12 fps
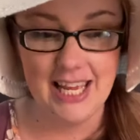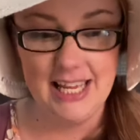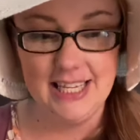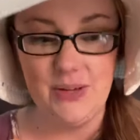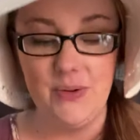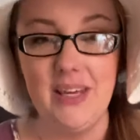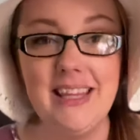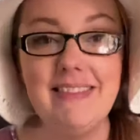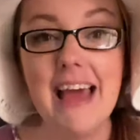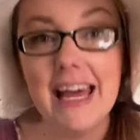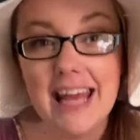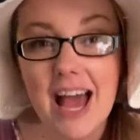So get
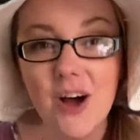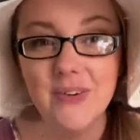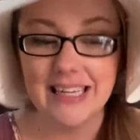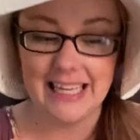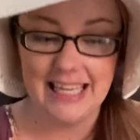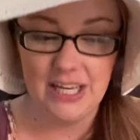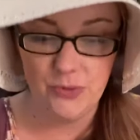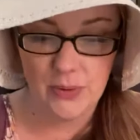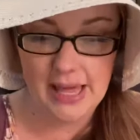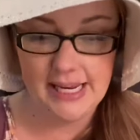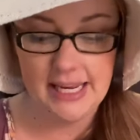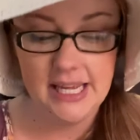that out and get it
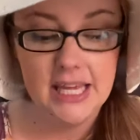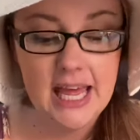ready,